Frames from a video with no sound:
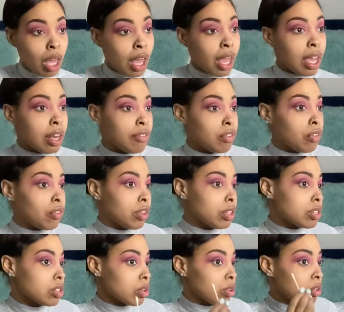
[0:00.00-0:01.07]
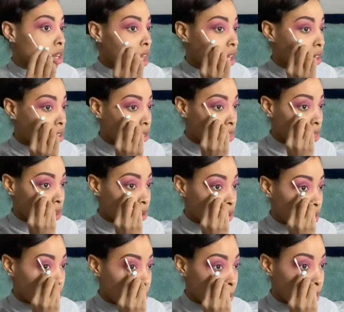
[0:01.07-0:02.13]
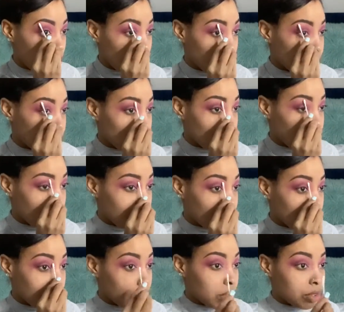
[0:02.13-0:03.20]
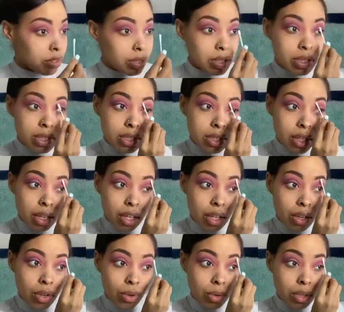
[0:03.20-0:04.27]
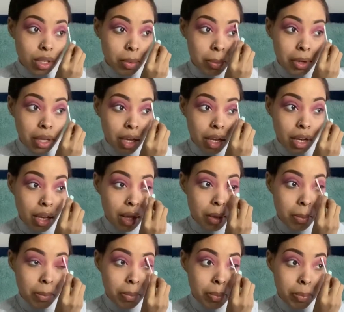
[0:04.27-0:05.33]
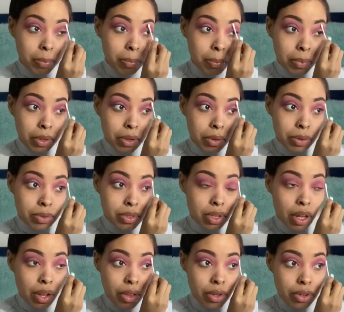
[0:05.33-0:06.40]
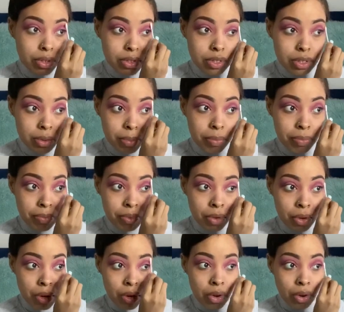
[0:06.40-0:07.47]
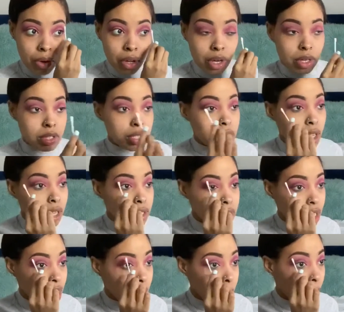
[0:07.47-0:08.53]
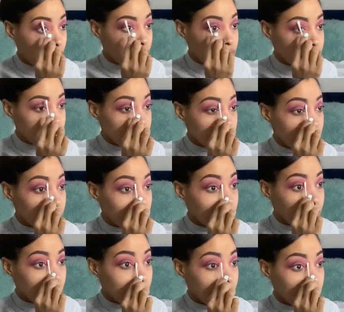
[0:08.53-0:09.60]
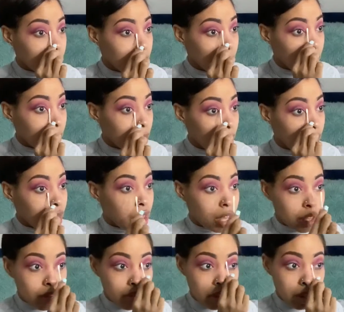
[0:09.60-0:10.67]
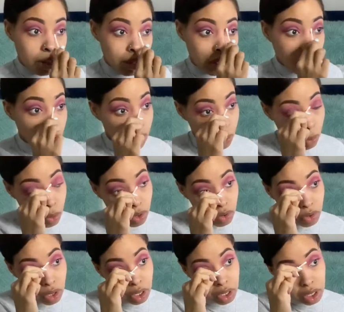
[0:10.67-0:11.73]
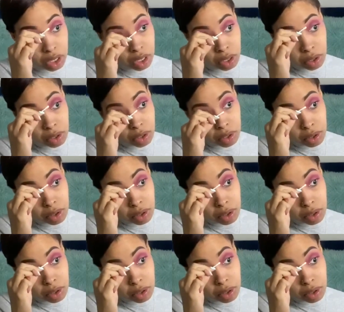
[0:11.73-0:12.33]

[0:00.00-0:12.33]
And if you feel as though you literally went up too far, you can literally just take a Q-tip and kind of like blend those colors, or kind of just like take them off just a little bit, even in the inner corner right here.